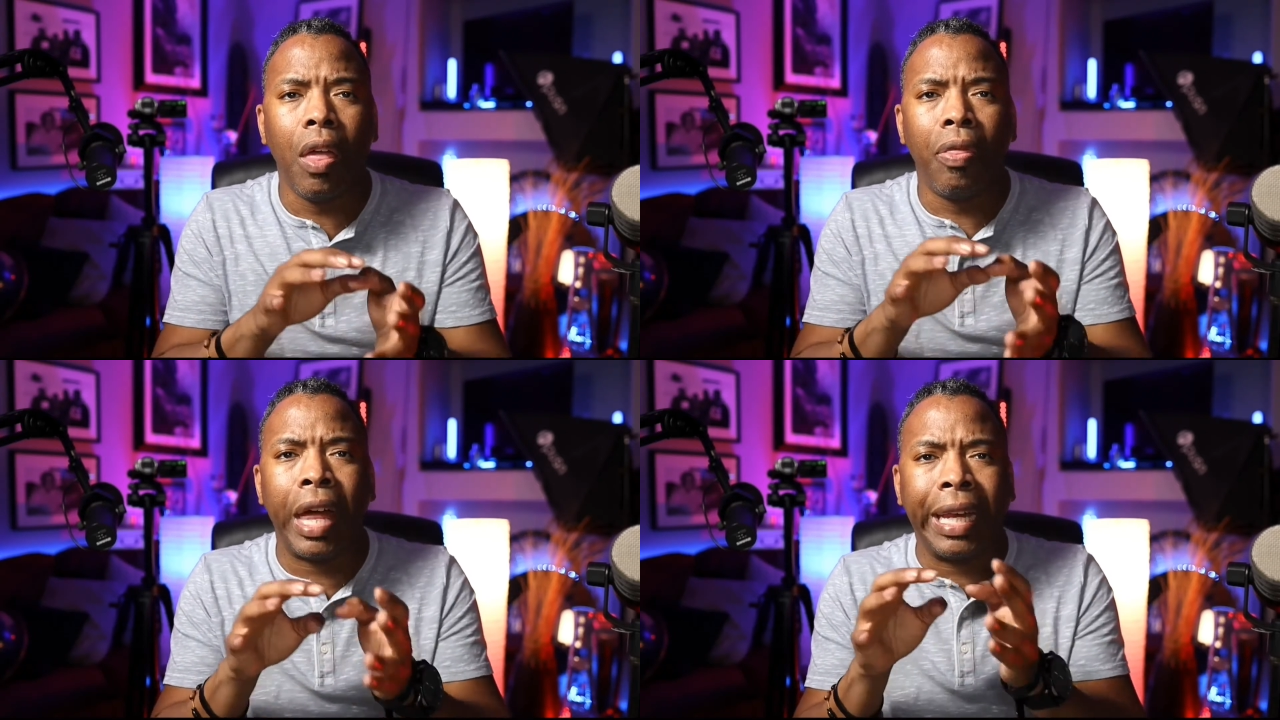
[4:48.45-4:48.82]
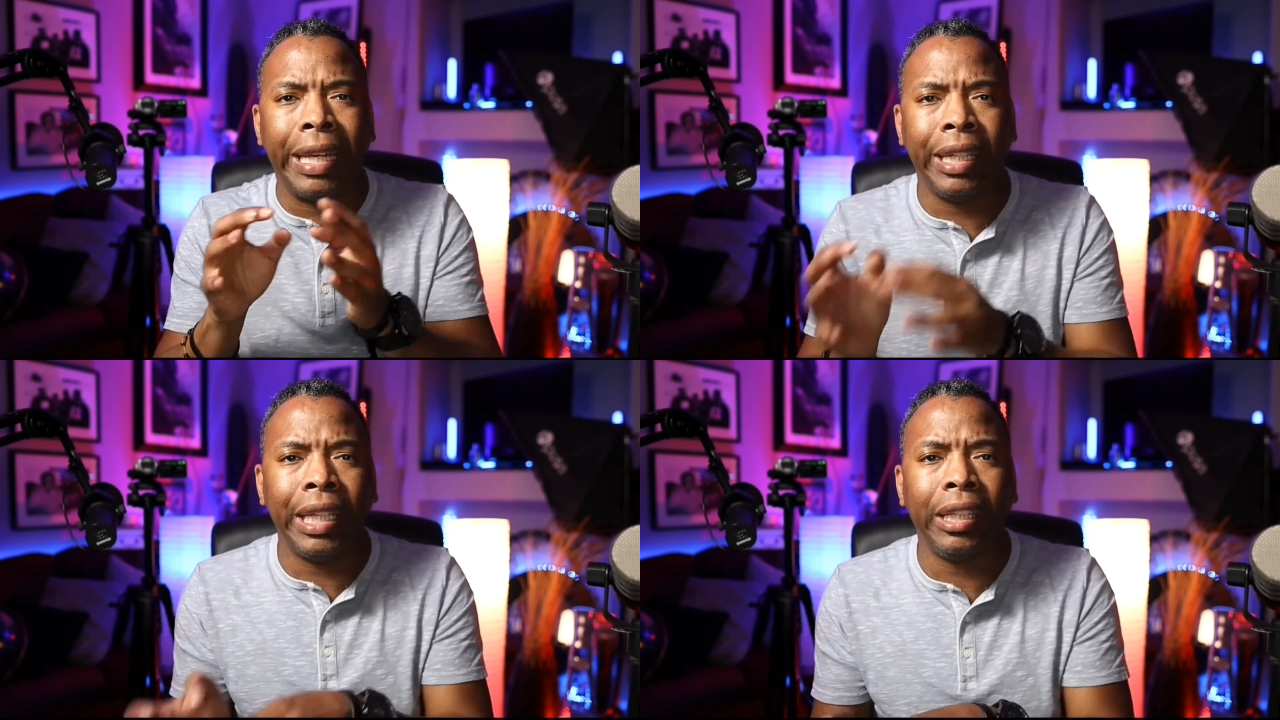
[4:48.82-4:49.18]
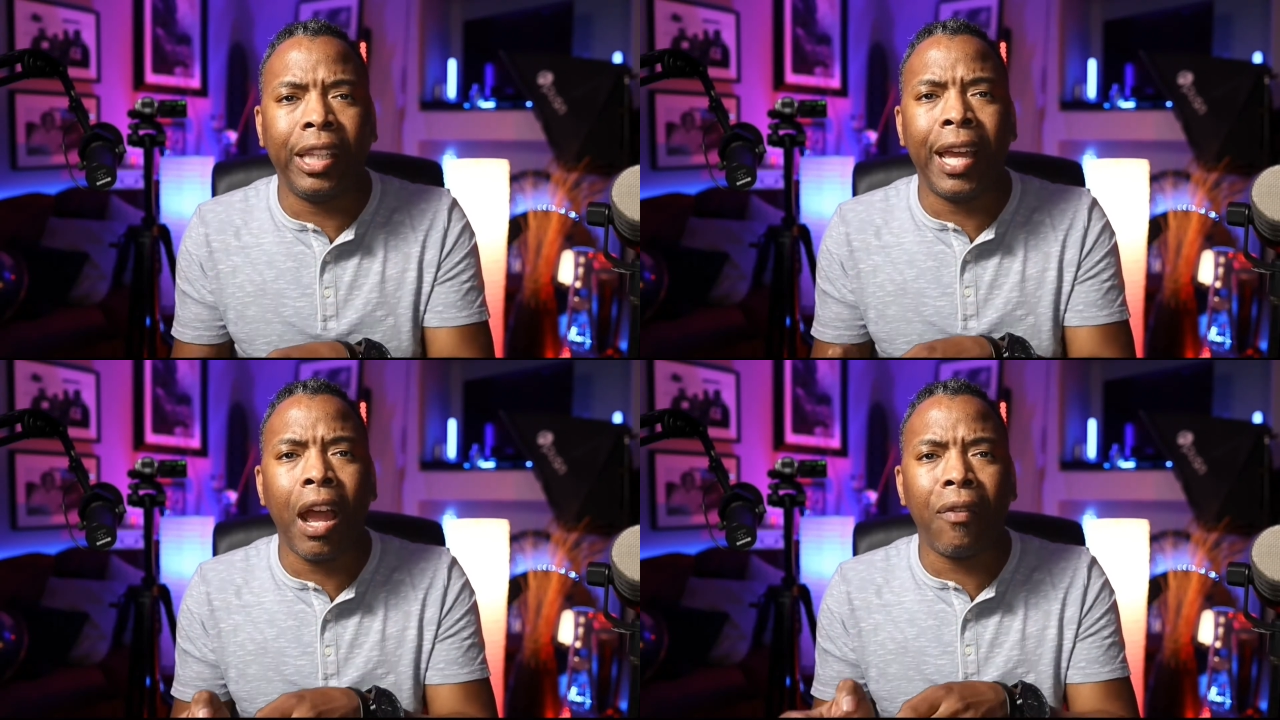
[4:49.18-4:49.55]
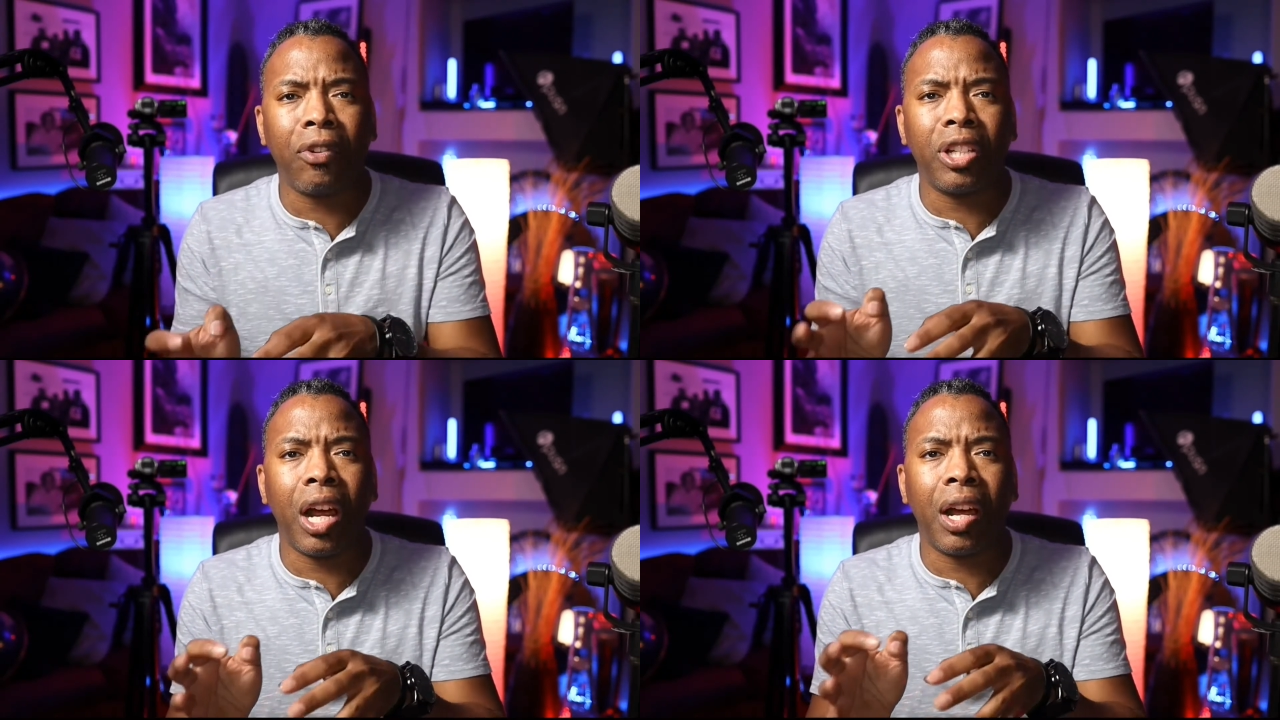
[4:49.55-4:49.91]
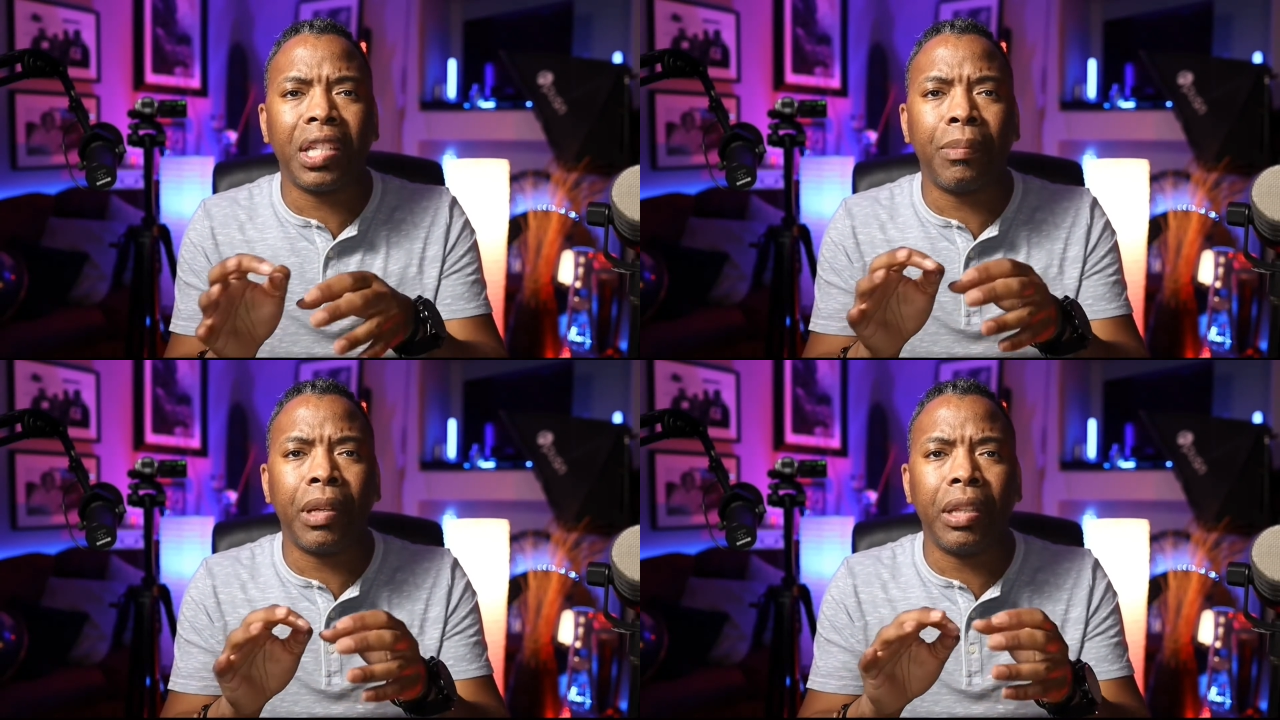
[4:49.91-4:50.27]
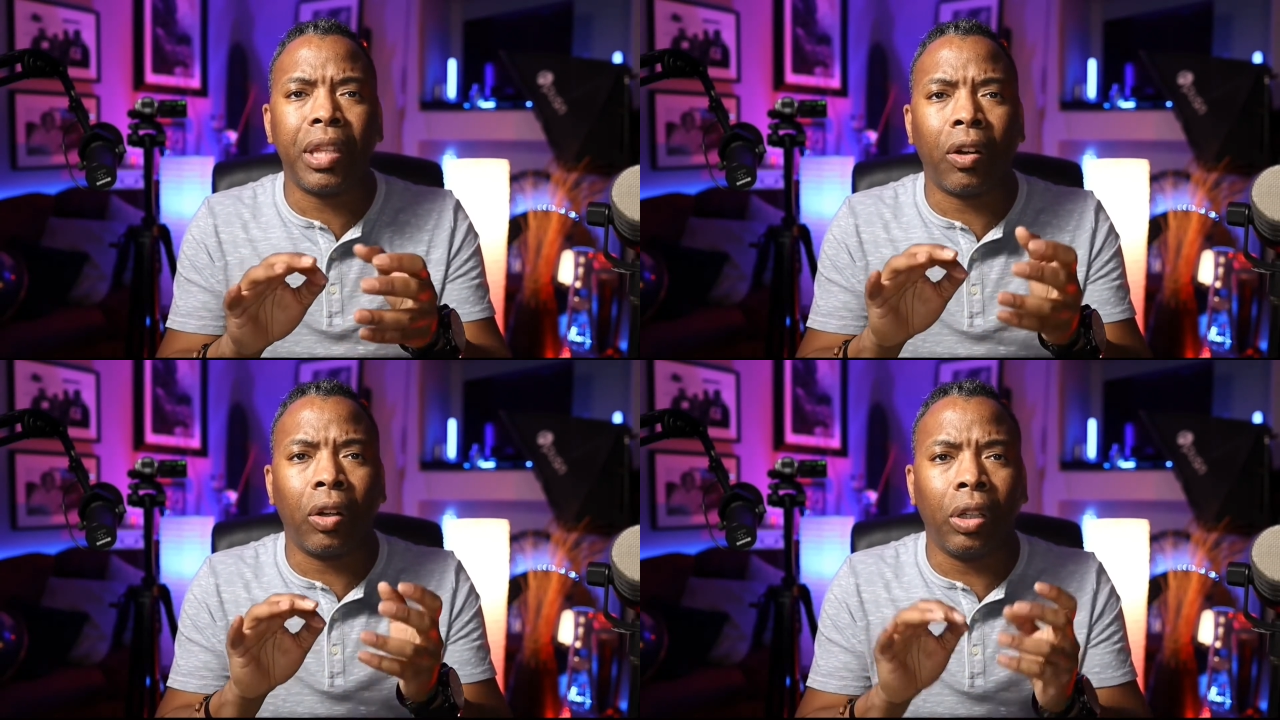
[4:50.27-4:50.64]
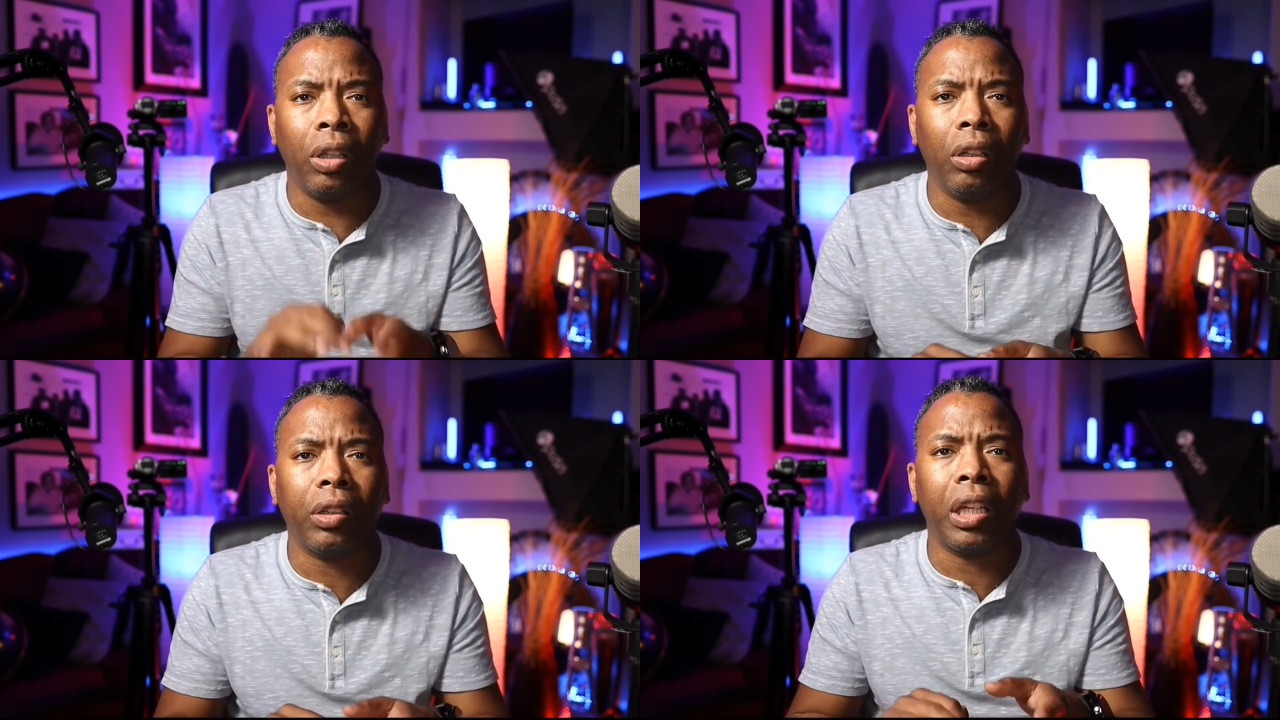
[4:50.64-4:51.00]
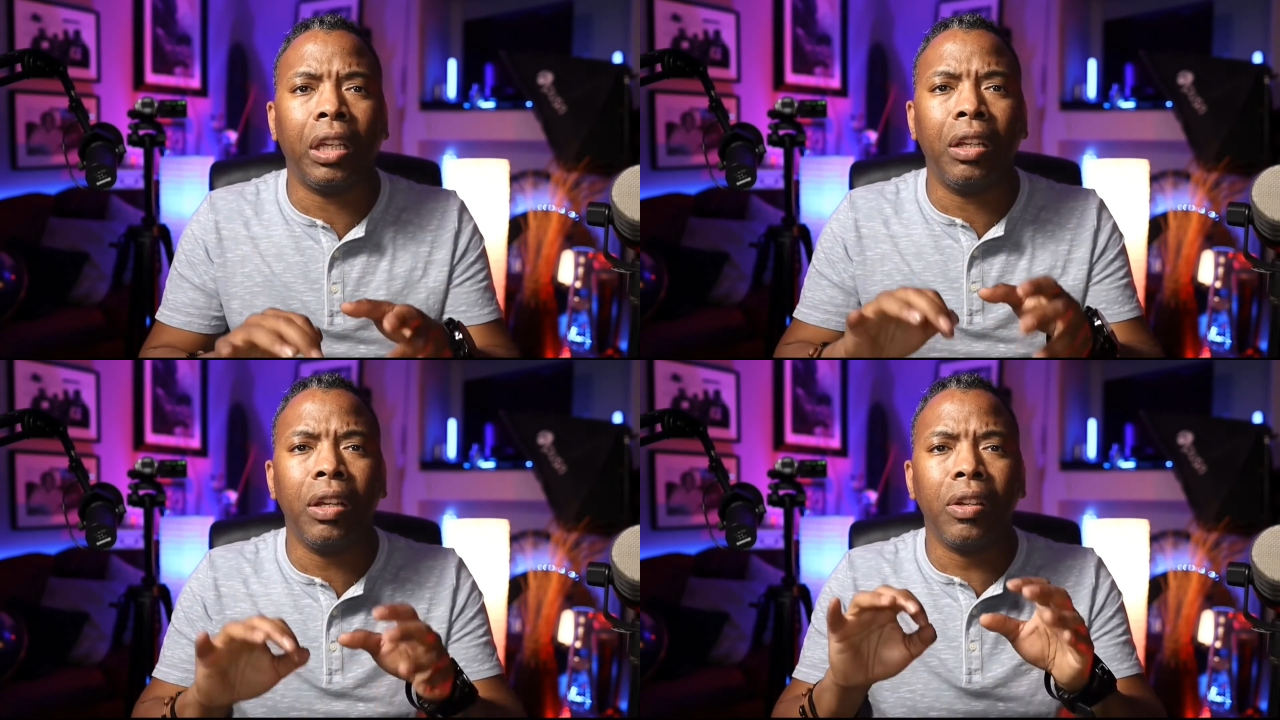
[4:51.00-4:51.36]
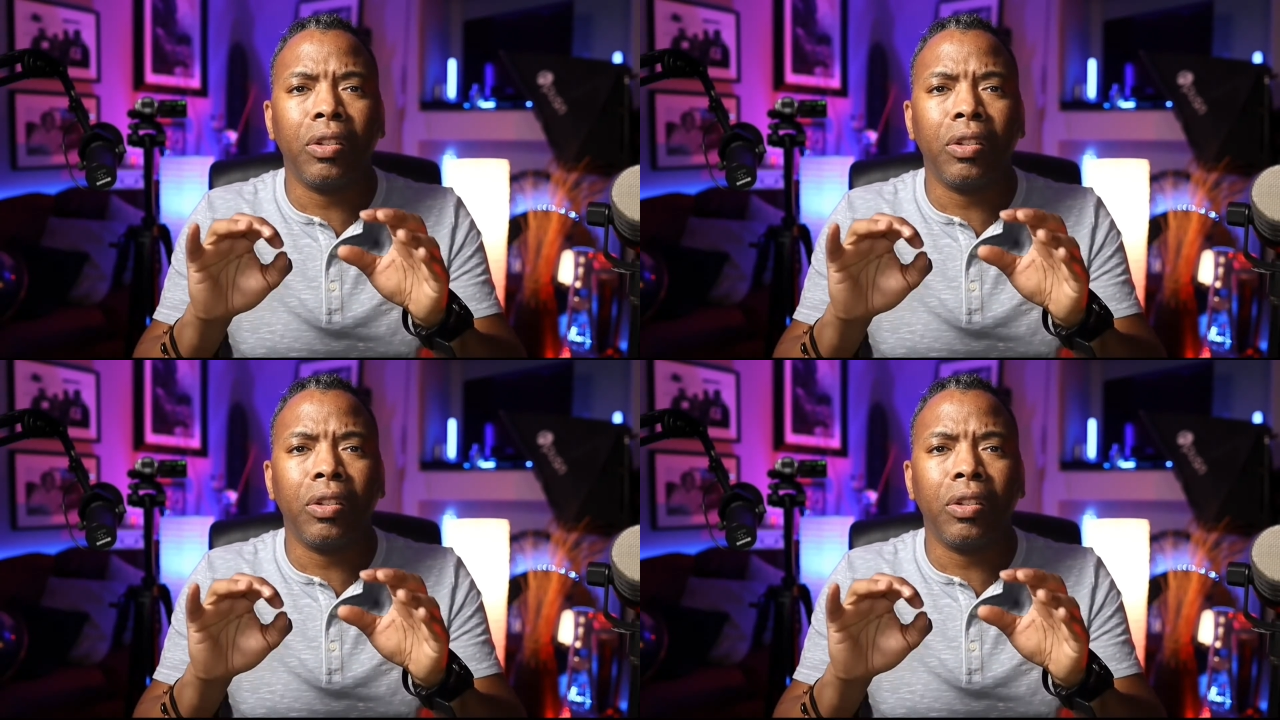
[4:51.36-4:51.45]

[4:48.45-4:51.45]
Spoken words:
that need the advertisement, that are looking